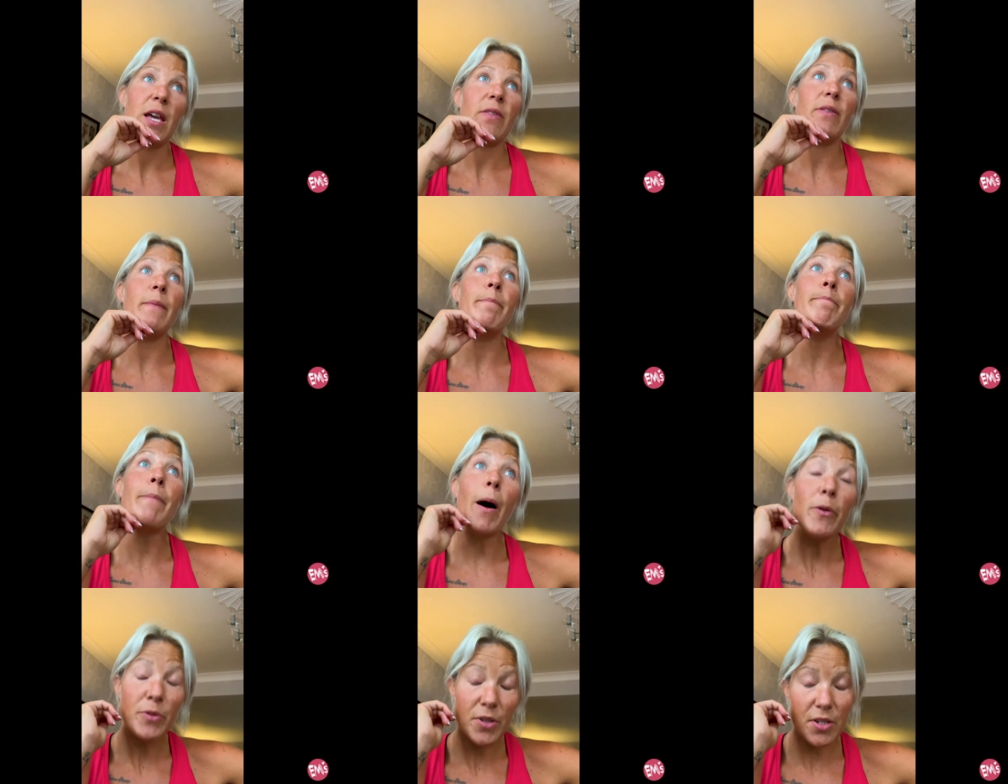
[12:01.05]
The
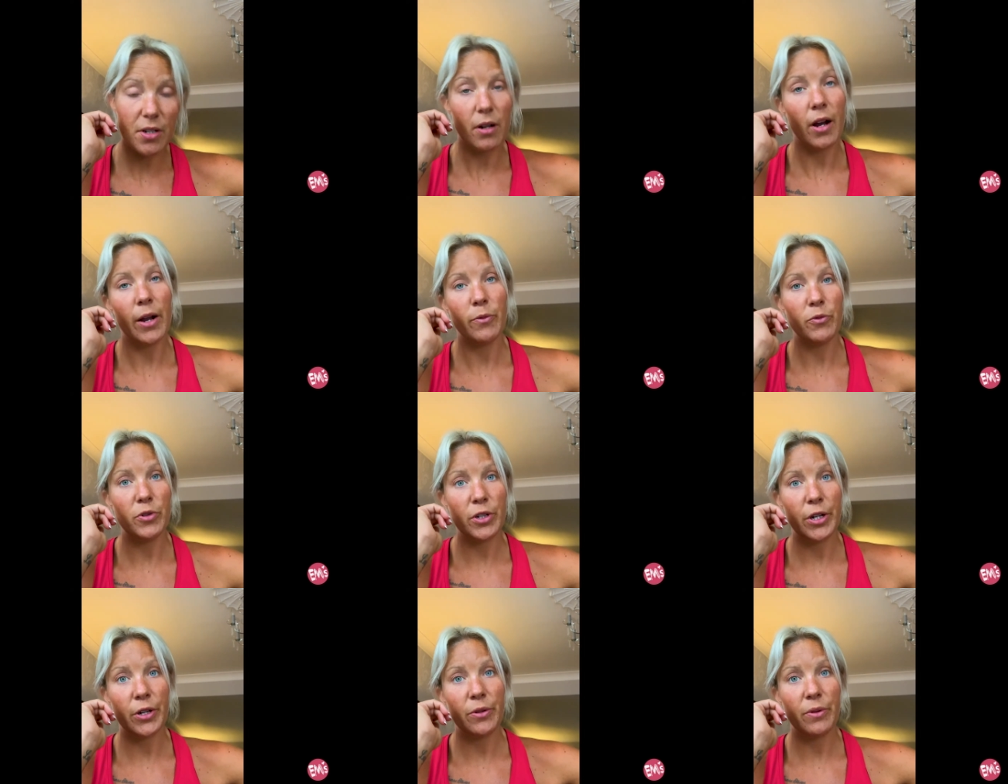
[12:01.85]
most I will
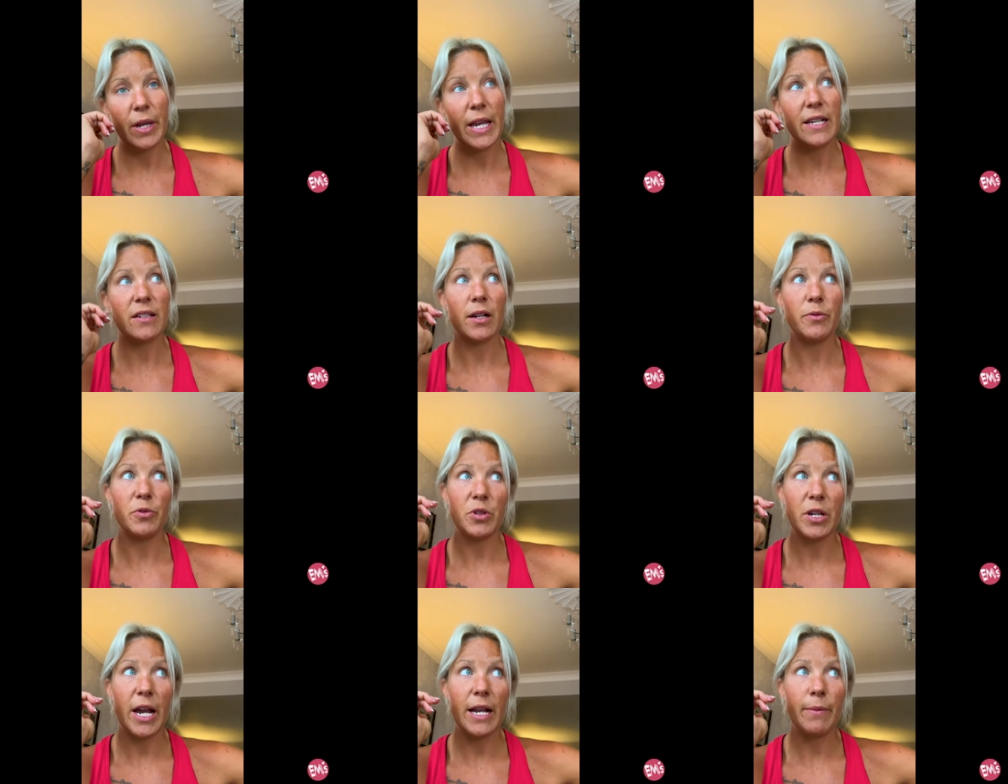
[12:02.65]
do is I will
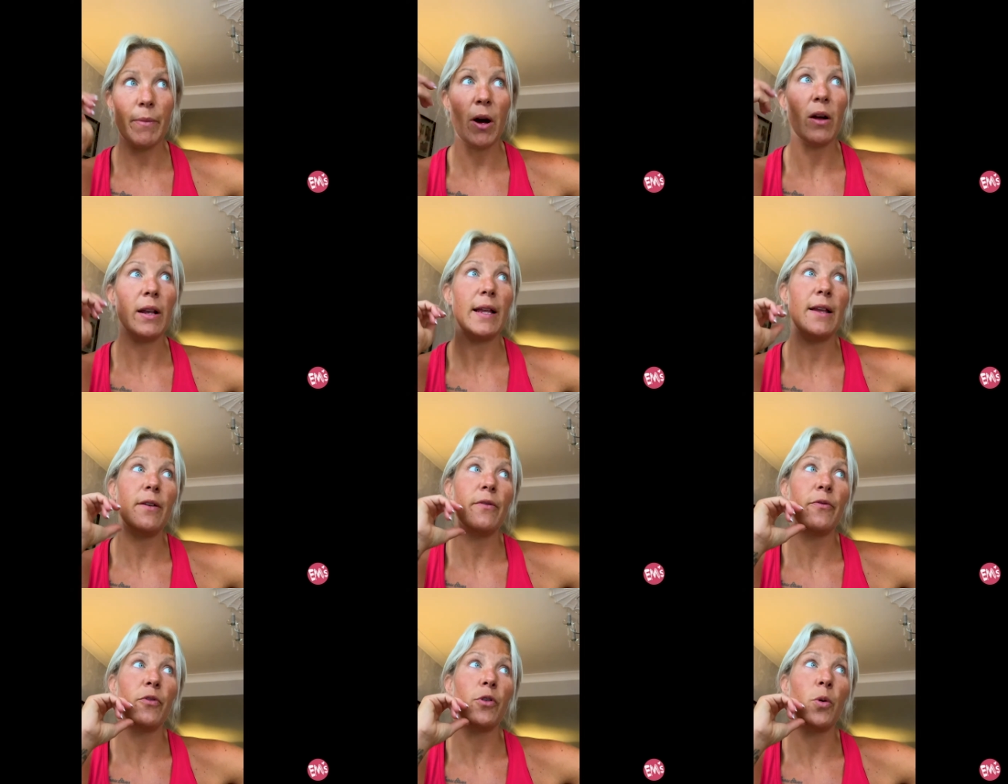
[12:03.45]
take
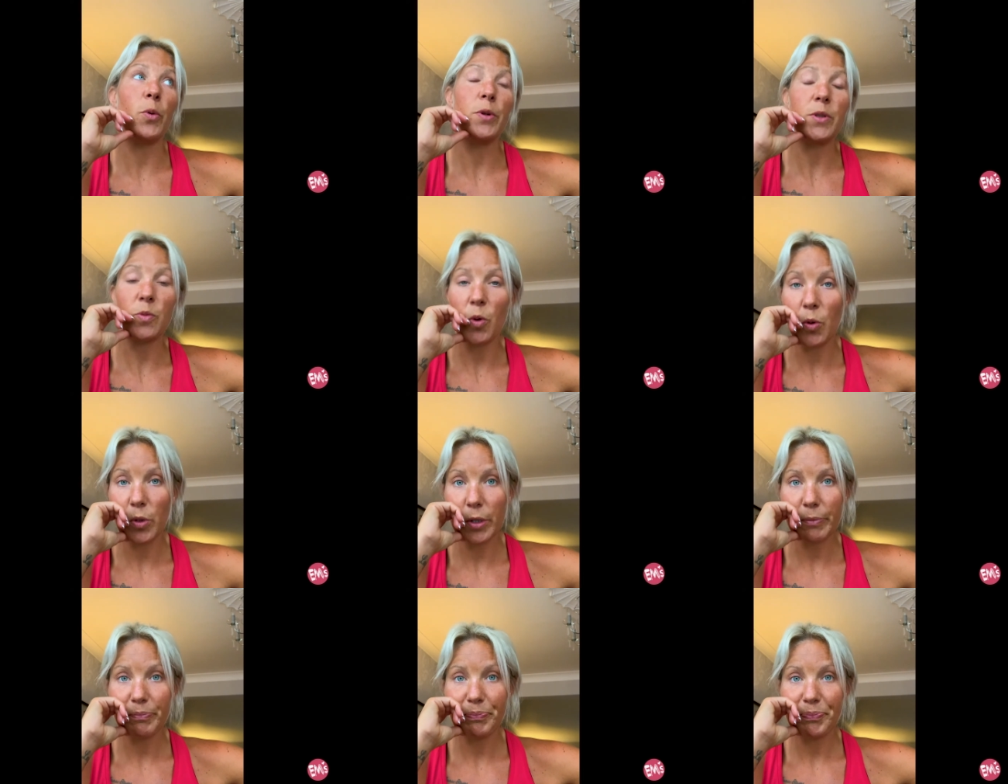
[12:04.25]
Marley for a woods
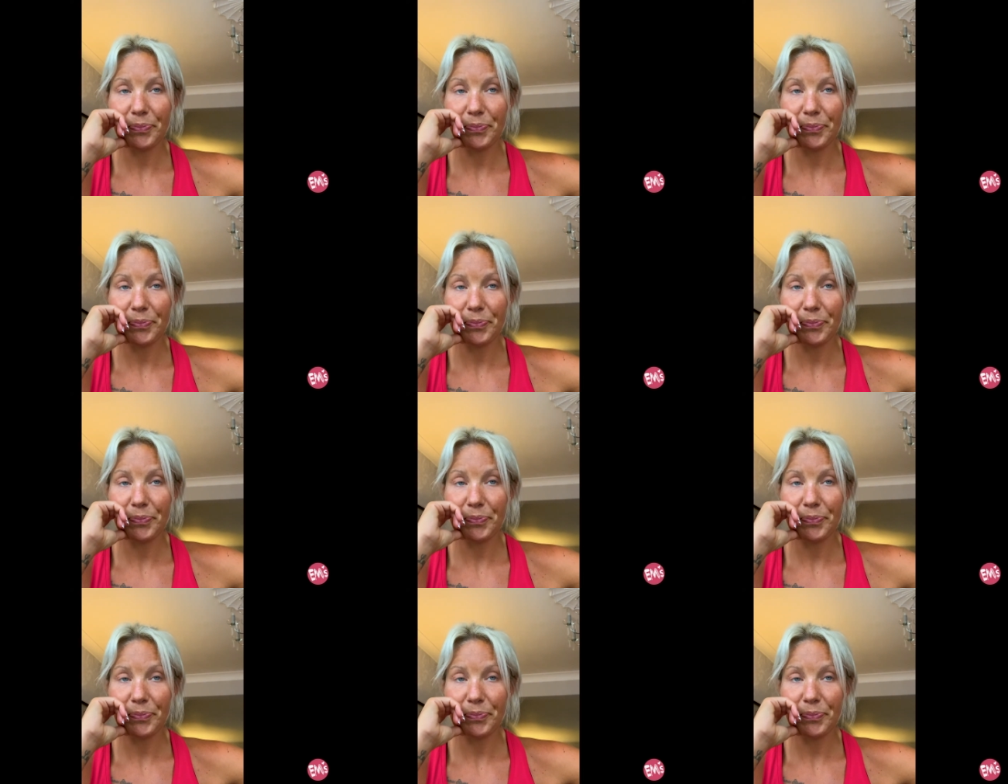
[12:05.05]
walk.